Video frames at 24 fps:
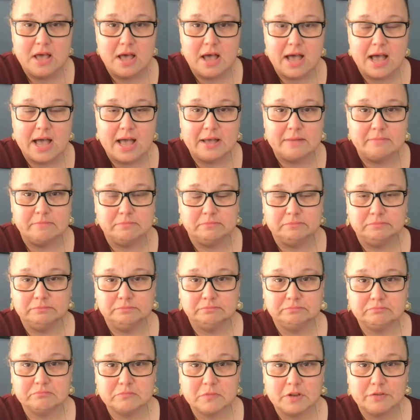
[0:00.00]
um,
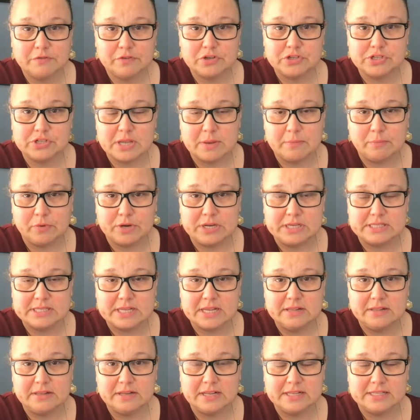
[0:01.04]
for some
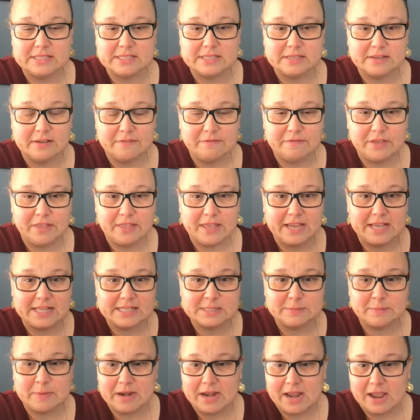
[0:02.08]
reason, it's I feel like
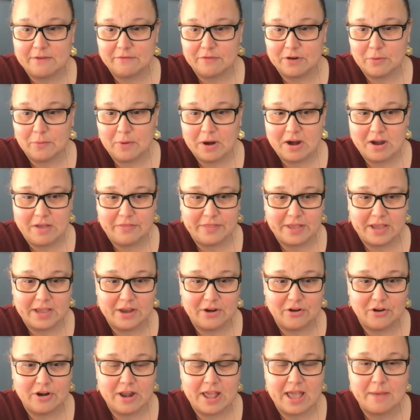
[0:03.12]
it's been everywhere on the
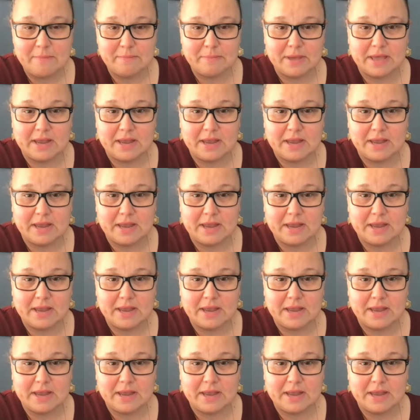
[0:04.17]
internet,